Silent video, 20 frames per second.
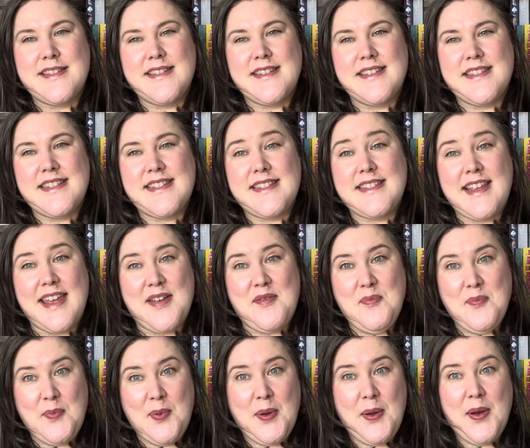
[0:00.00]

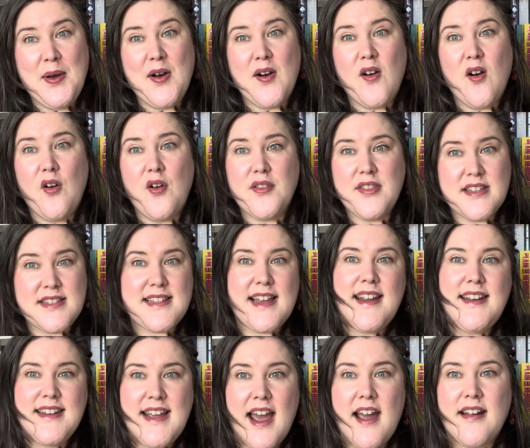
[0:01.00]
skimp on the
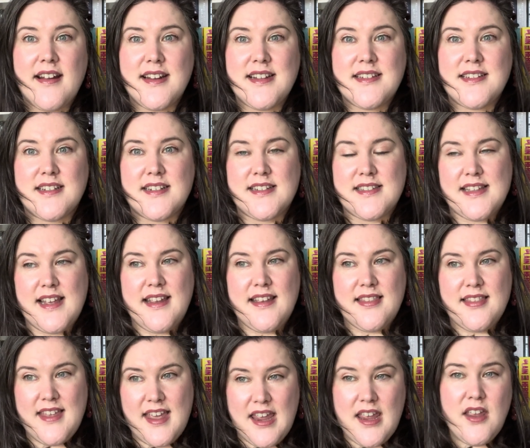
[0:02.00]
side characters.
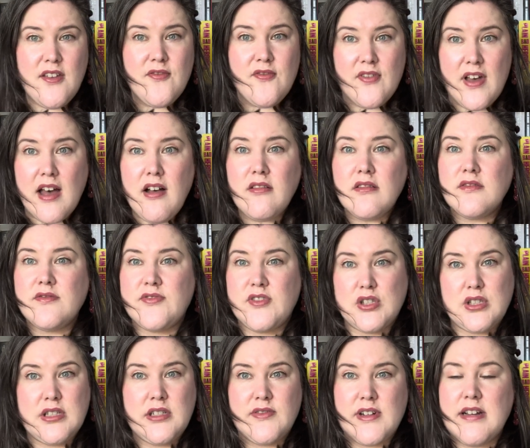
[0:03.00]
Like, they felt
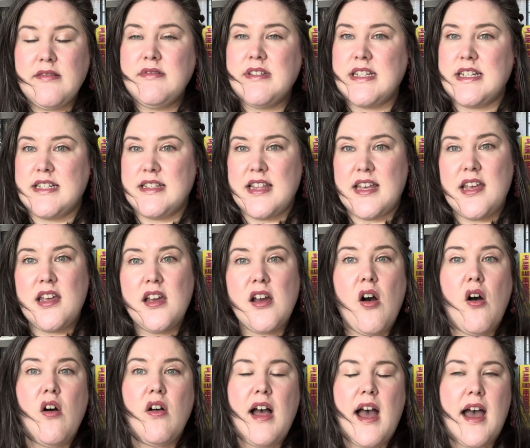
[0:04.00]
fully rounded. They
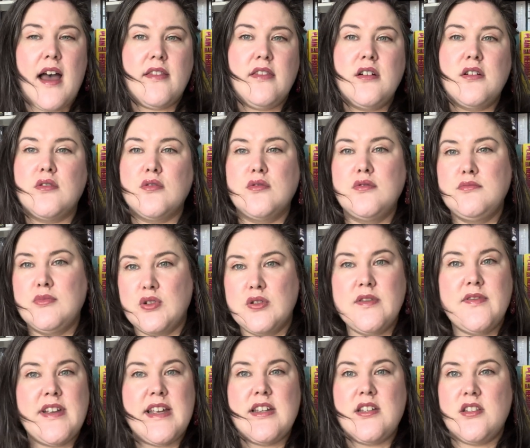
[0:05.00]
all had their own
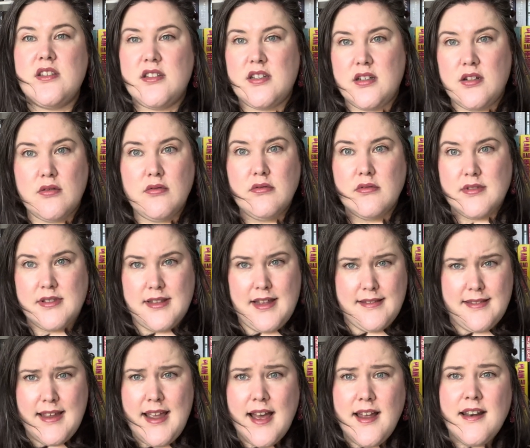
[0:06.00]
motivations and goals, and
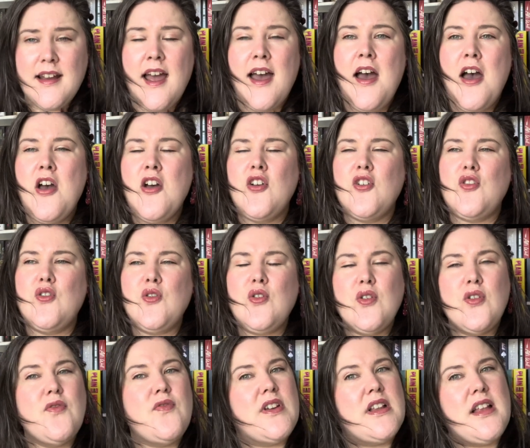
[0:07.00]
like they had, you
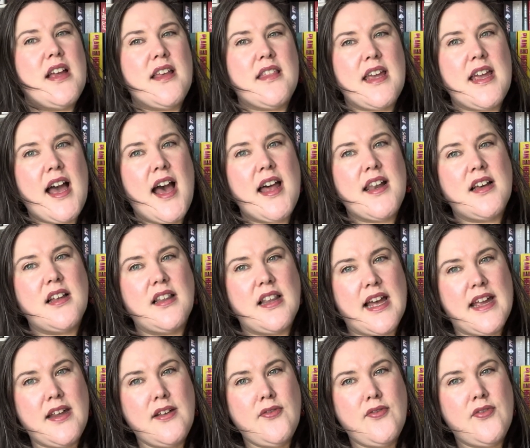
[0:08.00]
could feel like they had a
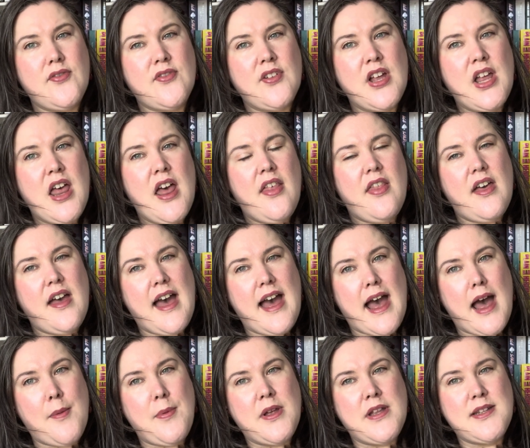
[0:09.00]
life that
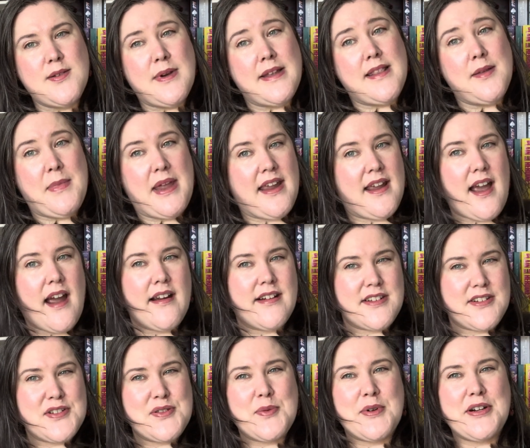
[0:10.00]
happened when the main
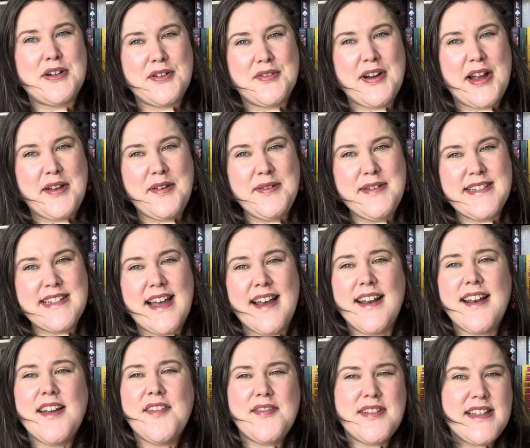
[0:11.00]
characters weren't around,
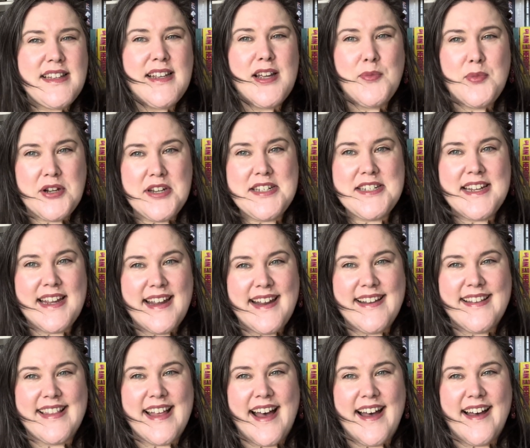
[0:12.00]
and I really
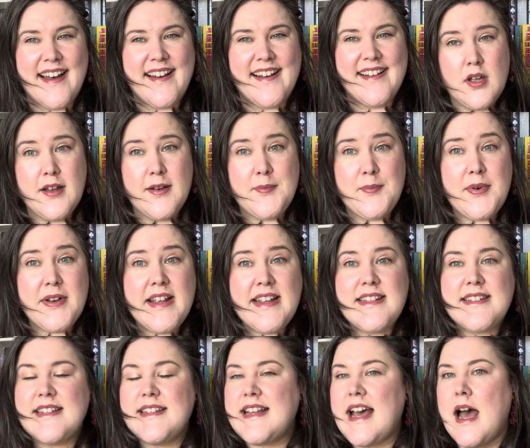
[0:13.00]
appreciated that. But I
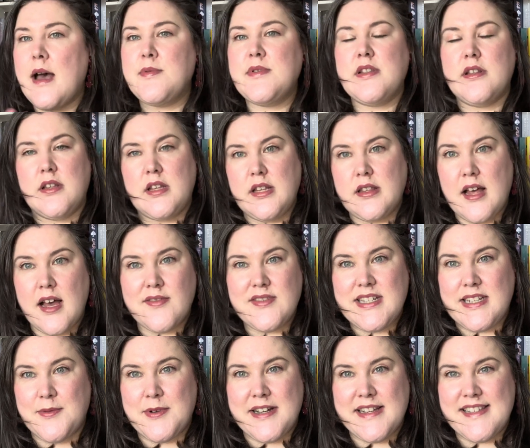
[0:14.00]
did absolutely love
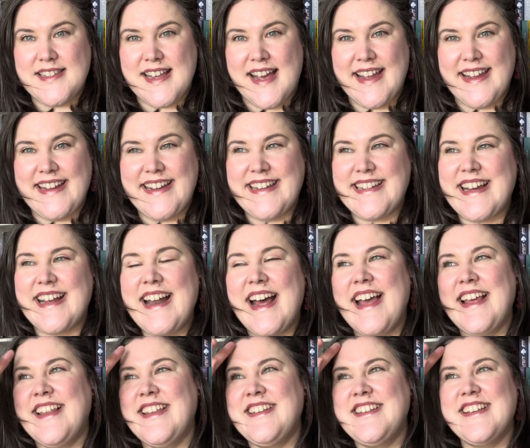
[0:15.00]
Tiwa and Saeed, and
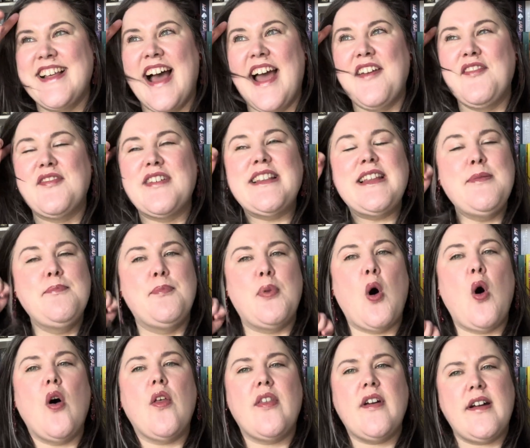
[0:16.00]
I really
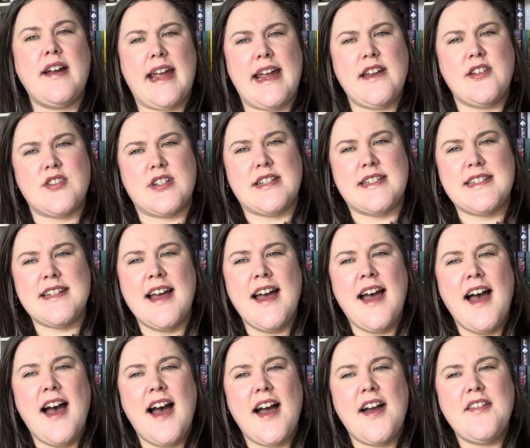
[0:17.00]
bought their hatred.
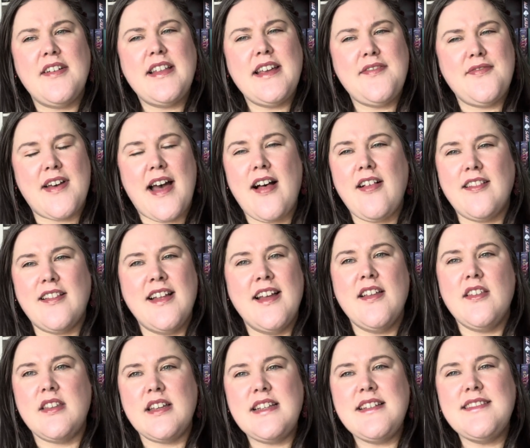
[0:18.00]
I really felt
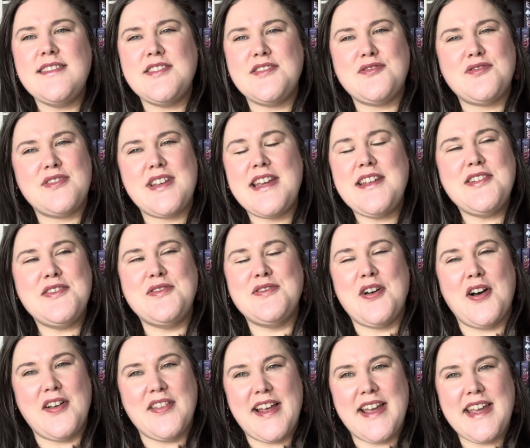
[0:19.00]
they do
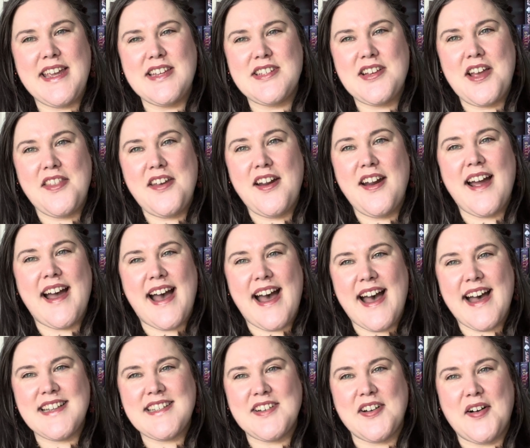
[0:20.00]
not like each other
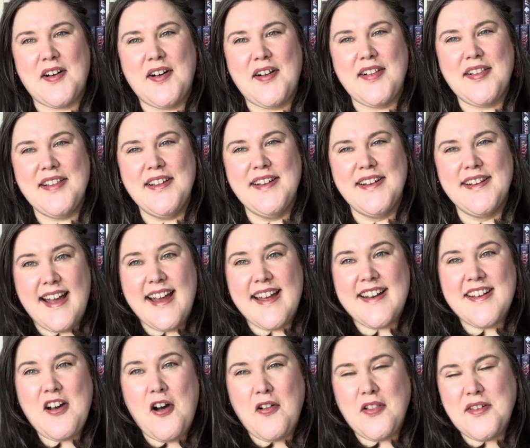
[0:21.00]
at all,
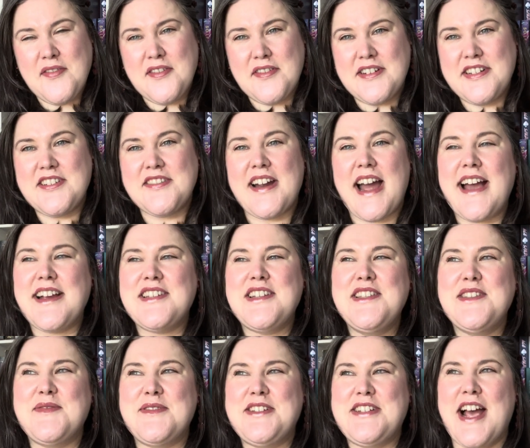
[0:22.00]
and all of their
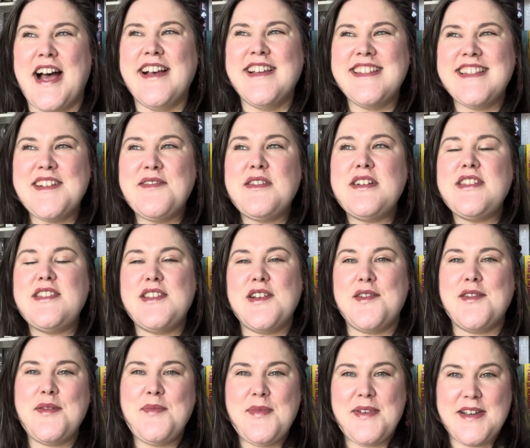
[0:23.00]
interactions were just, they were
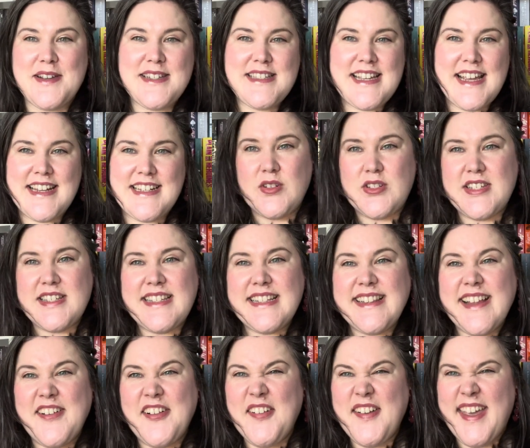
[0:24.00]
so amusing. Just the
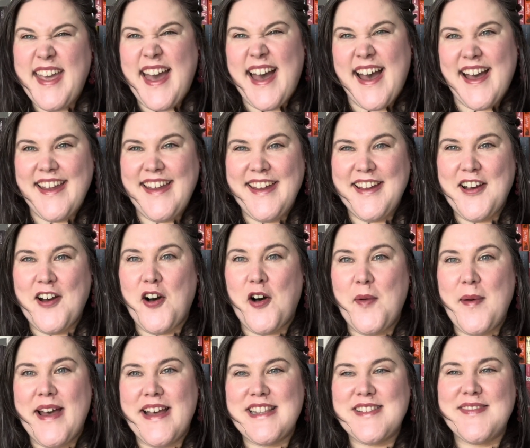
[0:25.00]
little catty
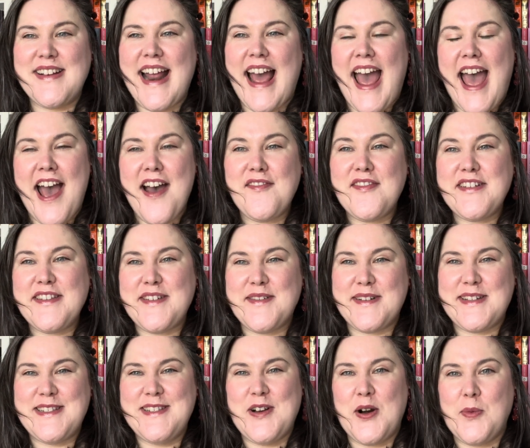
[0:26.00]
comments whenever there
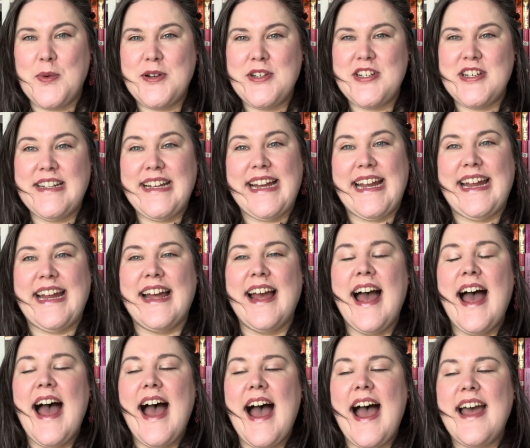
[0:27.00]
was an opportunity,
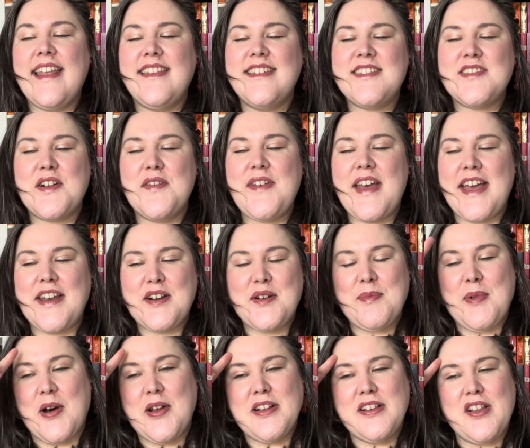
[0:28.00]
and the sort of inner
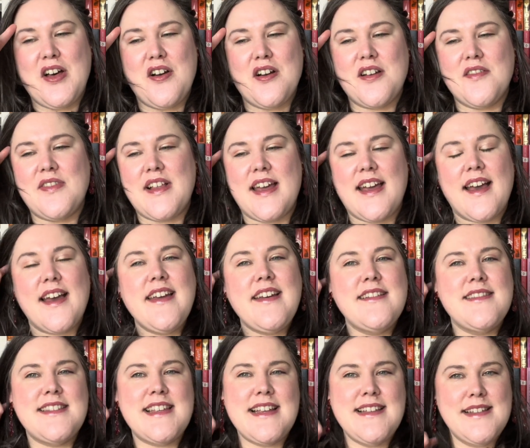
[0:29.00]
monologue of like, I
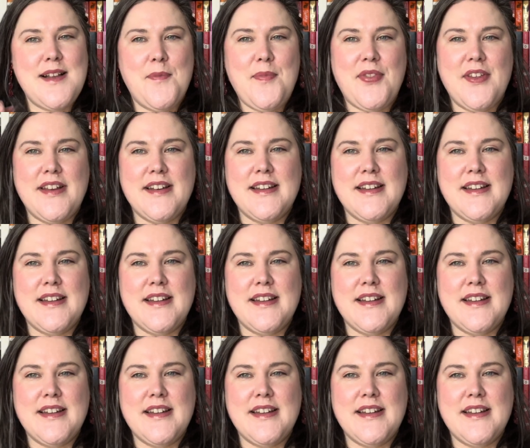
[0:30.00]
could say something